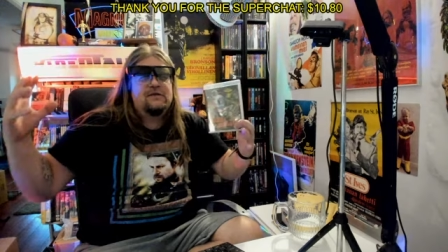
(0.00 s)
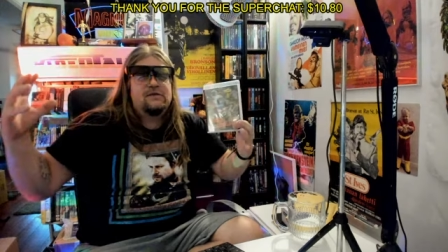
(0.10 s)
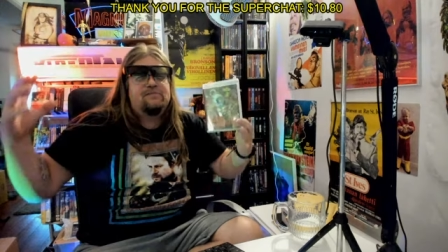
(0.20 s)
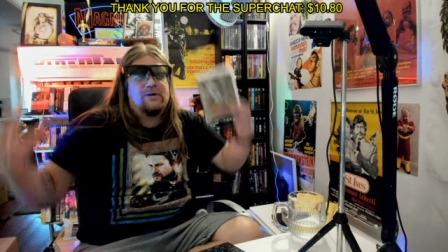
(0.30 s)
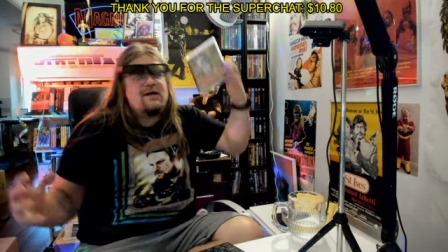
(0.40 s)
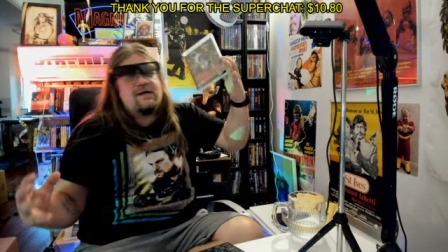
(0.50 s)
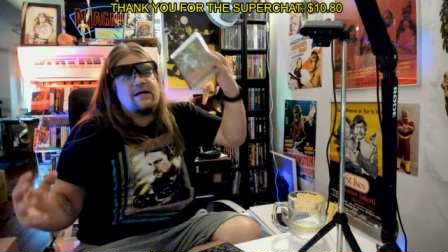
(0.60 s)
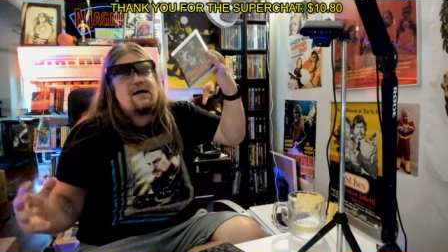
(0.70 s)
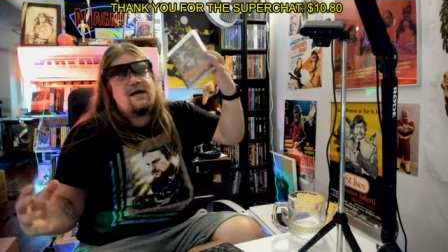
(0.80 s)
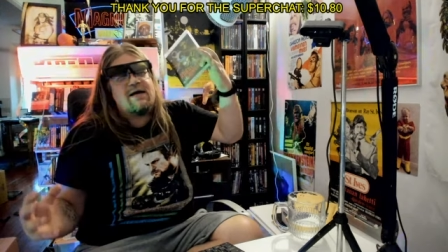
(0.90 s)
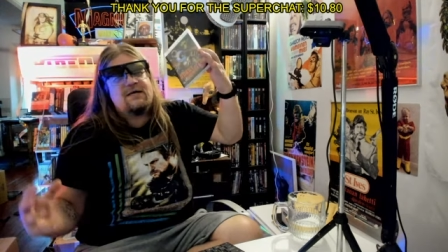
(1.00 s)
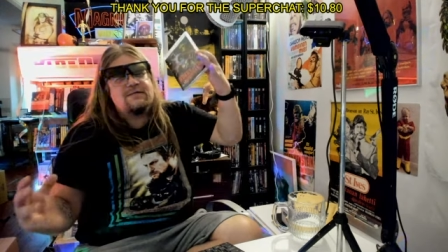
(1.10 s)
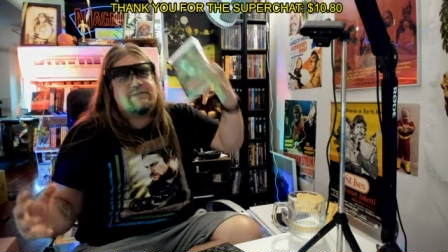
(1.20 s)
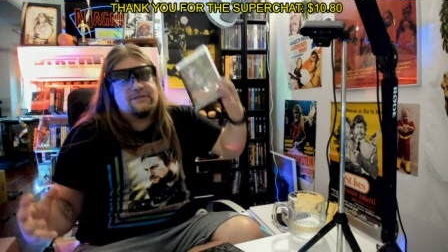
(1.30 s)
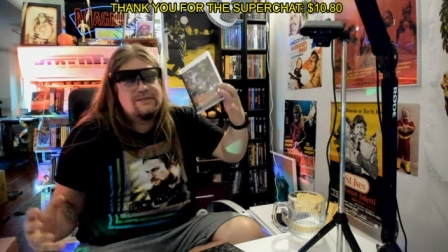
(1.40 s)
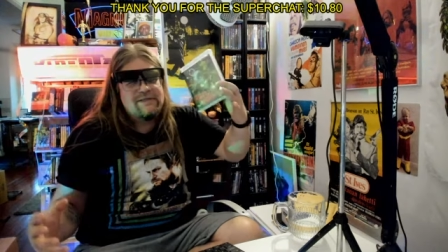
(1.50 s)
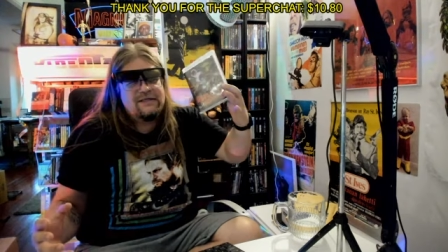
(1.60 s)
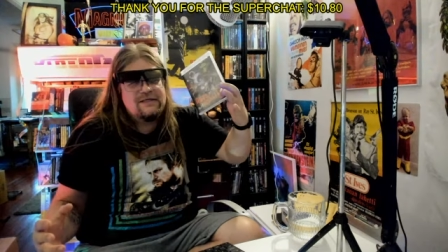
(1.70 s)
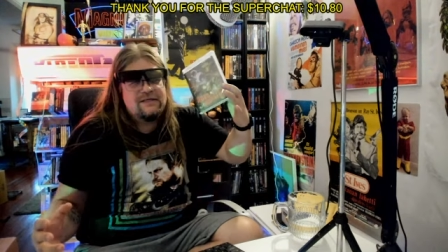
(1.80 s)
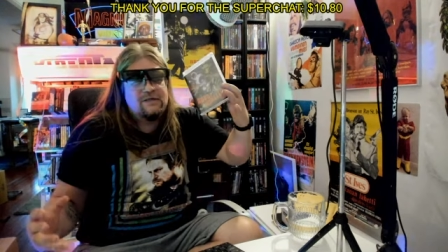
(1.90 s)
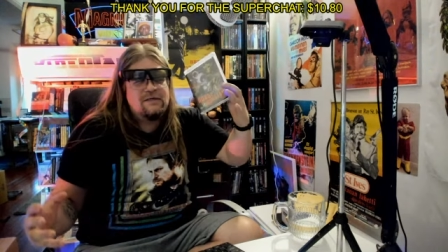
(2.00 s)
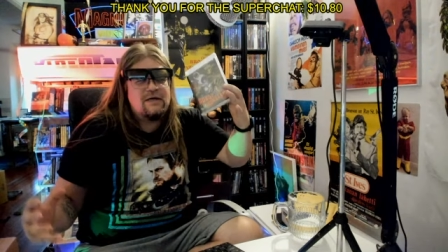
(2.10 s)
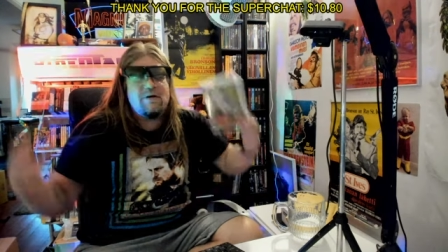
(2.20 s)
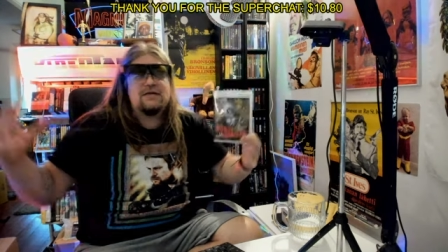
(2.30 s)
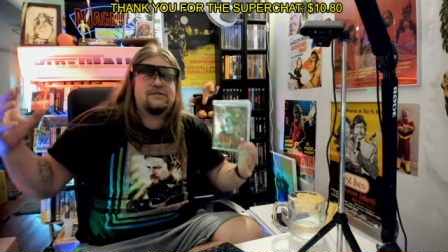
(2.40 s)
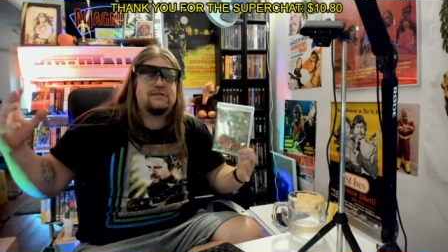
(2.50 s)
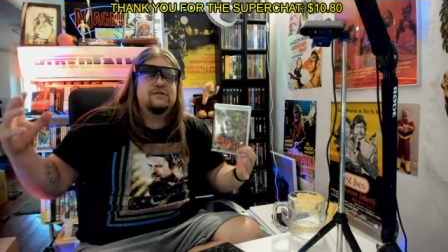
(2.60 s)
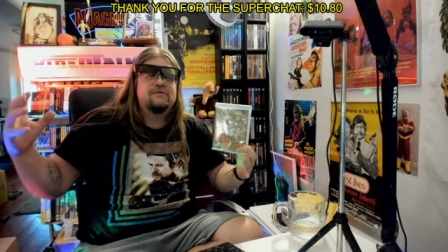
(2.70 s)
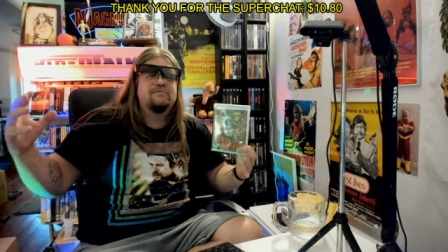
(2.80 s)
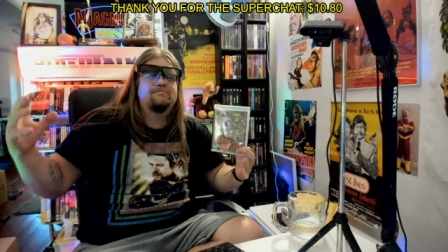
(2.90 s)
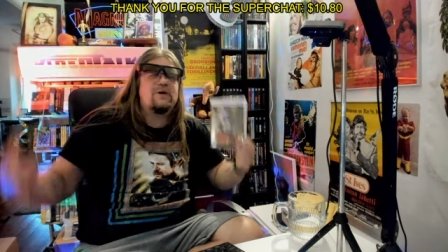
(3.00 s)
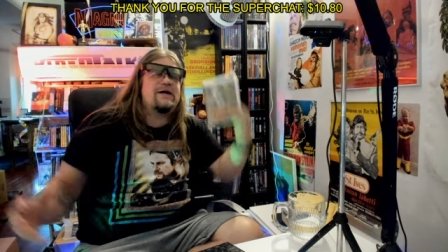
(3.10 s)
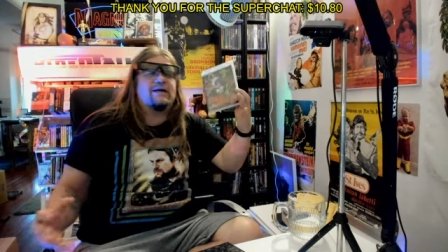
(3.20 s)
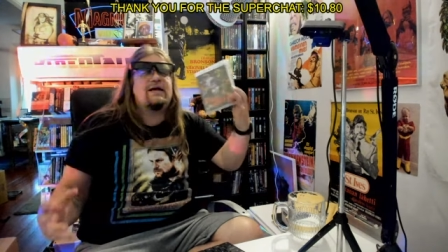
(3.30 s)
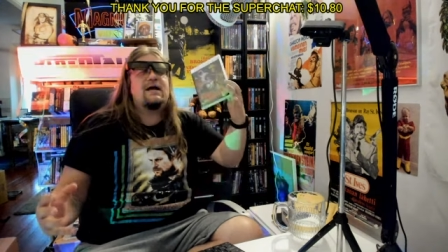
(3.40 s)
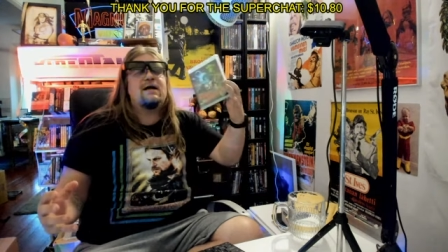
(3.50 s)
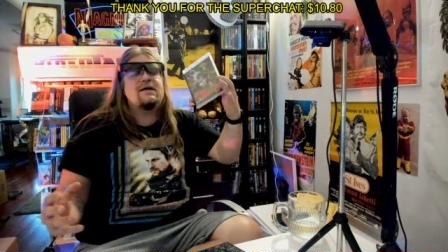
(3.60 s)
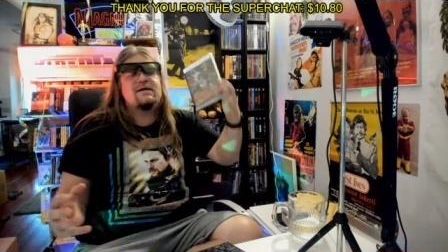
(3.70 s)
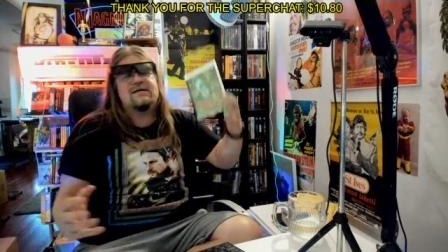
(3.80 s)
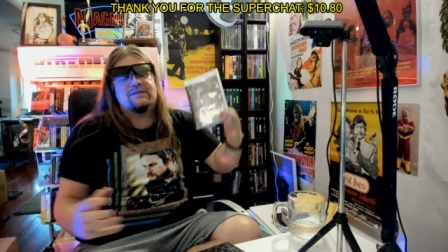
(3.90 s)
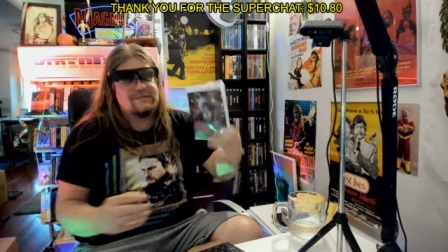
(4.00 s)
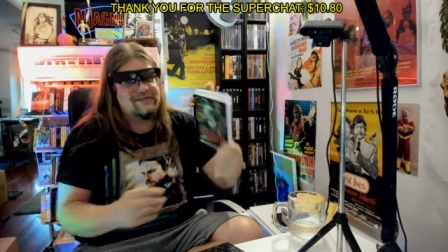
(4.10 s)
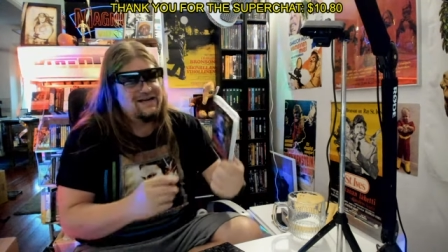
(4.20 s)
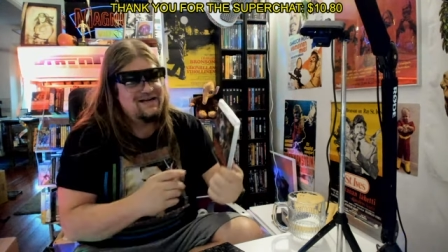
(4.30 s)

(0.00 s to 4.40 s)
but I can't. I must, but I can't.